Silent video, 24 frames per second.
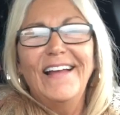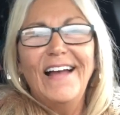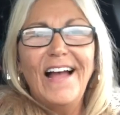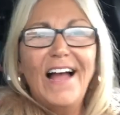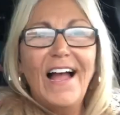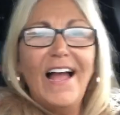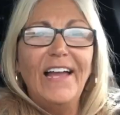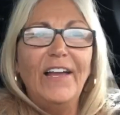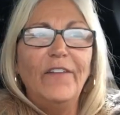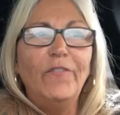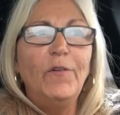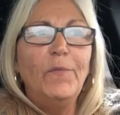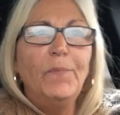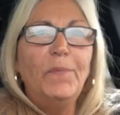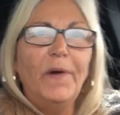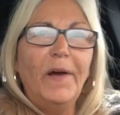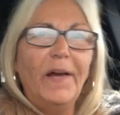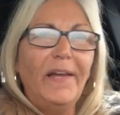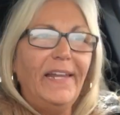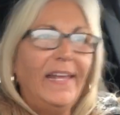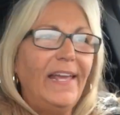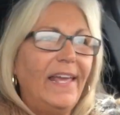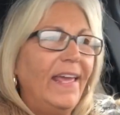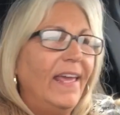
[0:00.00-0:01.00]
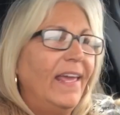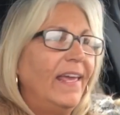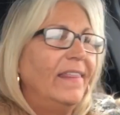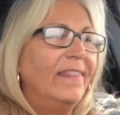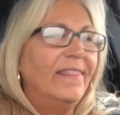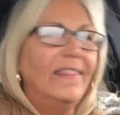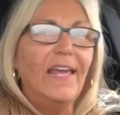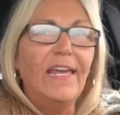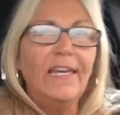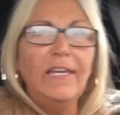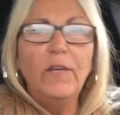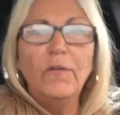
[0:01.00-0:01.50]
Hi everybody,
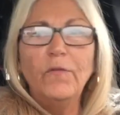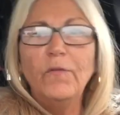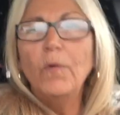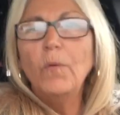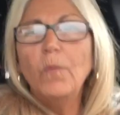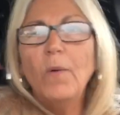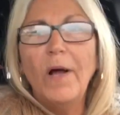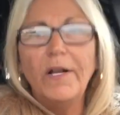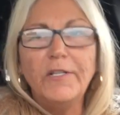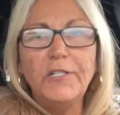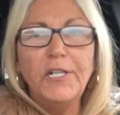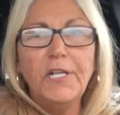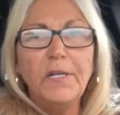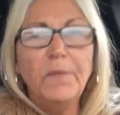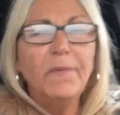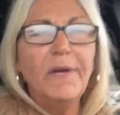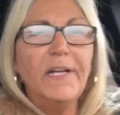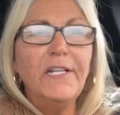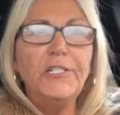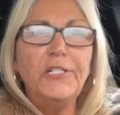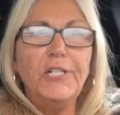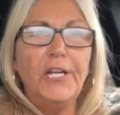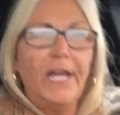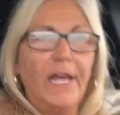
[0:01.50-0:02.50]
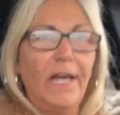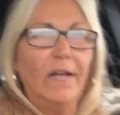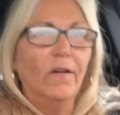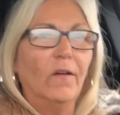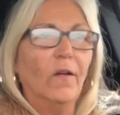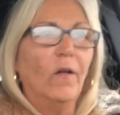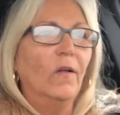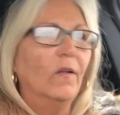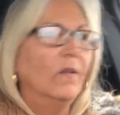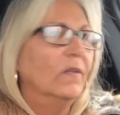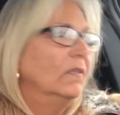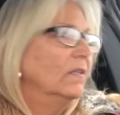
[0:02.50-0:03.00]
thank you for watching my
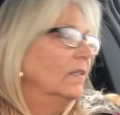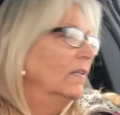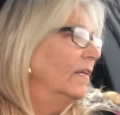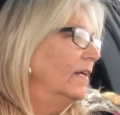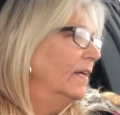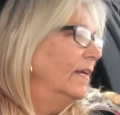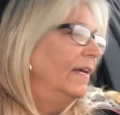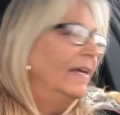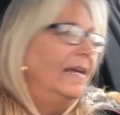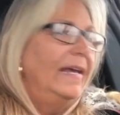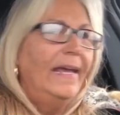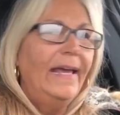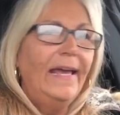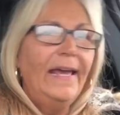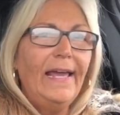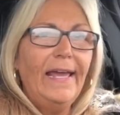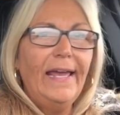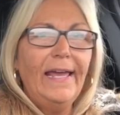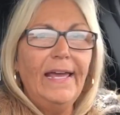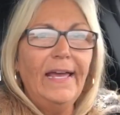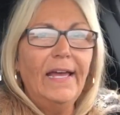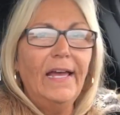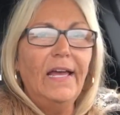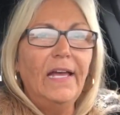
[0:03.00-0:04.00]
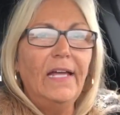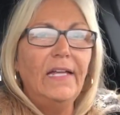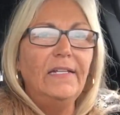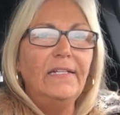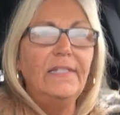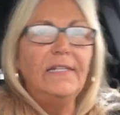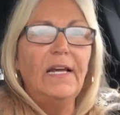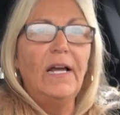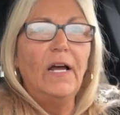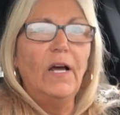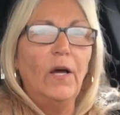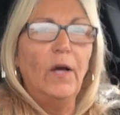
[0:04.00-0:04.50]
channel, and
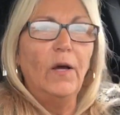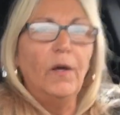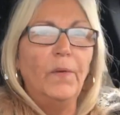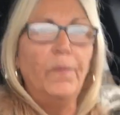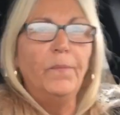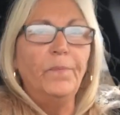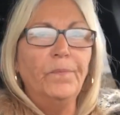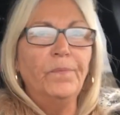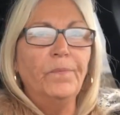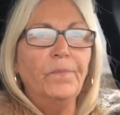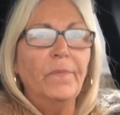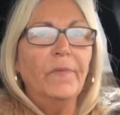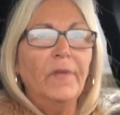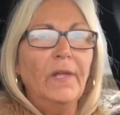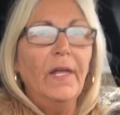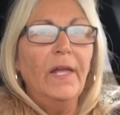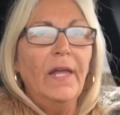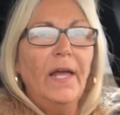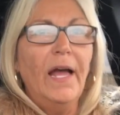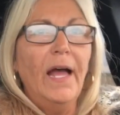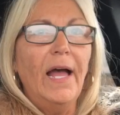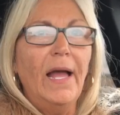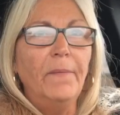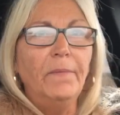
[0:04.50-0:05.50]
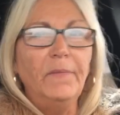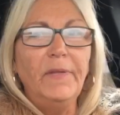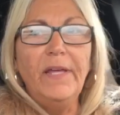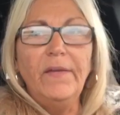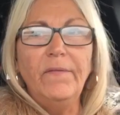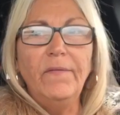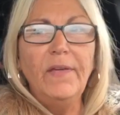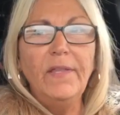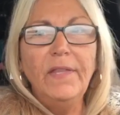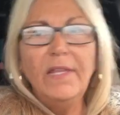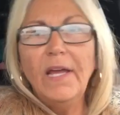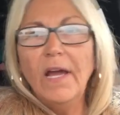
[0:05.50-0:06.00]
I'm
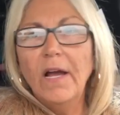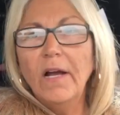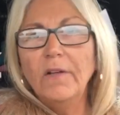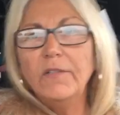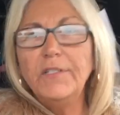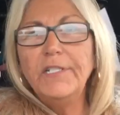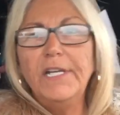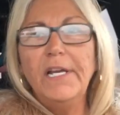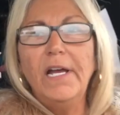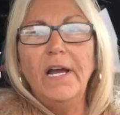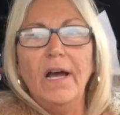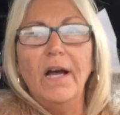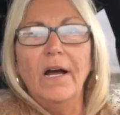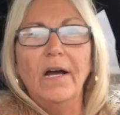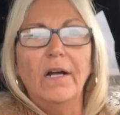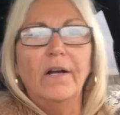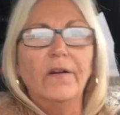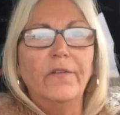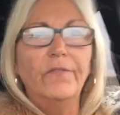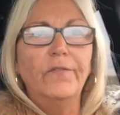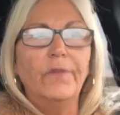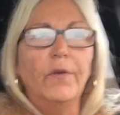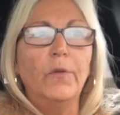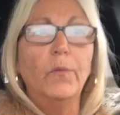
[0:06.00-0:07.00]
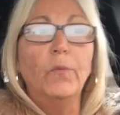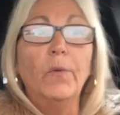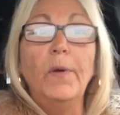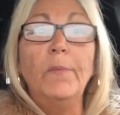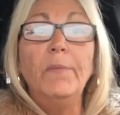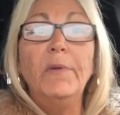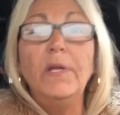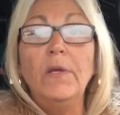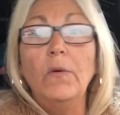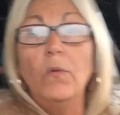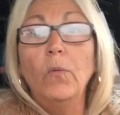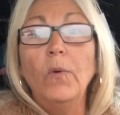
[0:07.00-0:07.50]
leaving the RTR for the
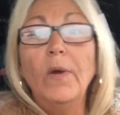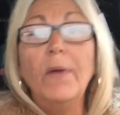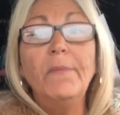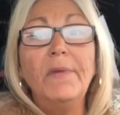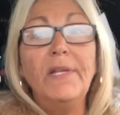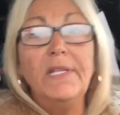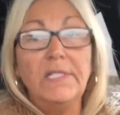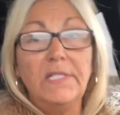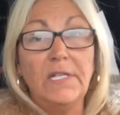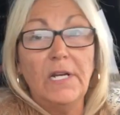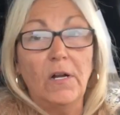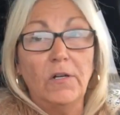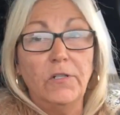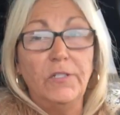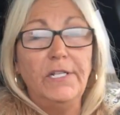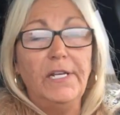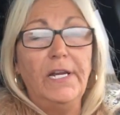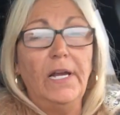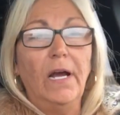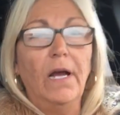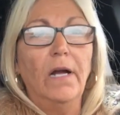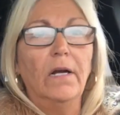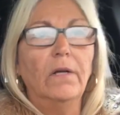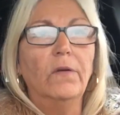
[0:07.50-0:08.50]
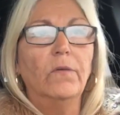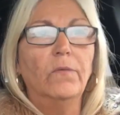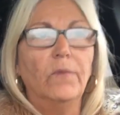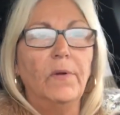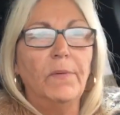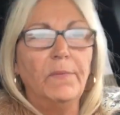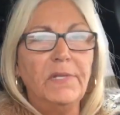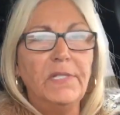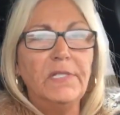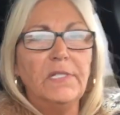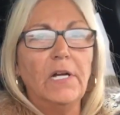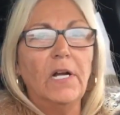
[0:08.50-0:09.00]
women's
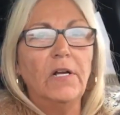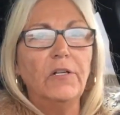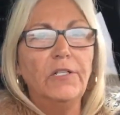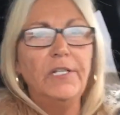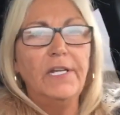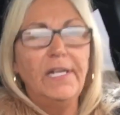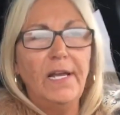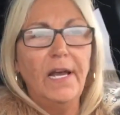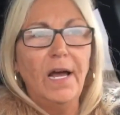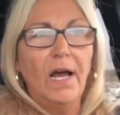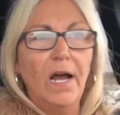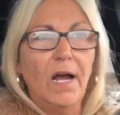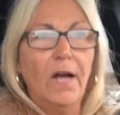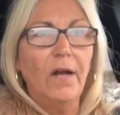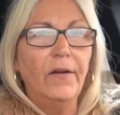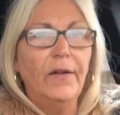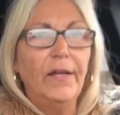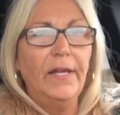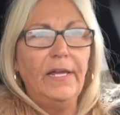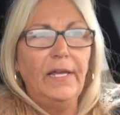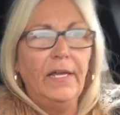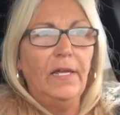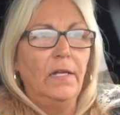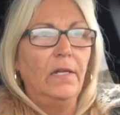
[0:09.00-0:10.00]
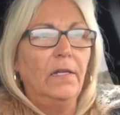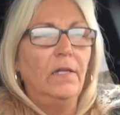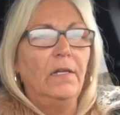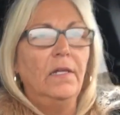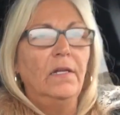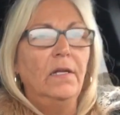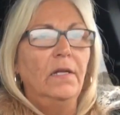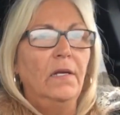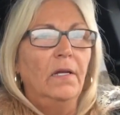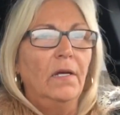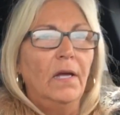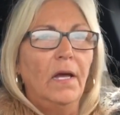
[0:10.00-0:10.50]
RTR in
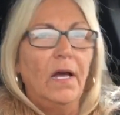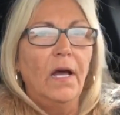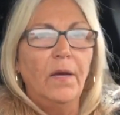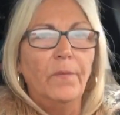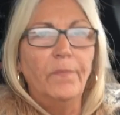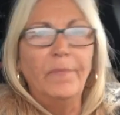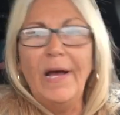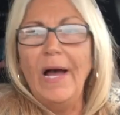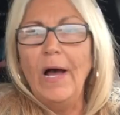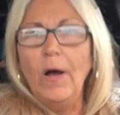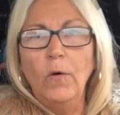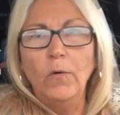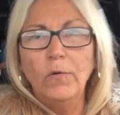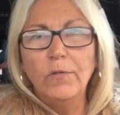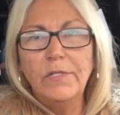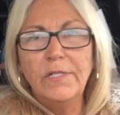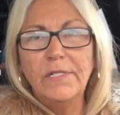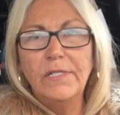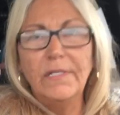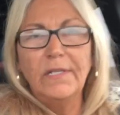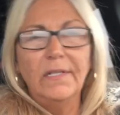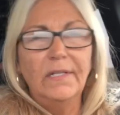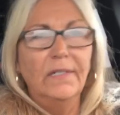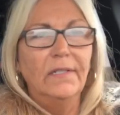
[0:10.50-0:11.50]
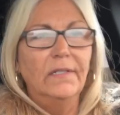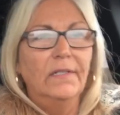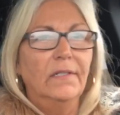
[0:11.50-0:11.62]
Baus,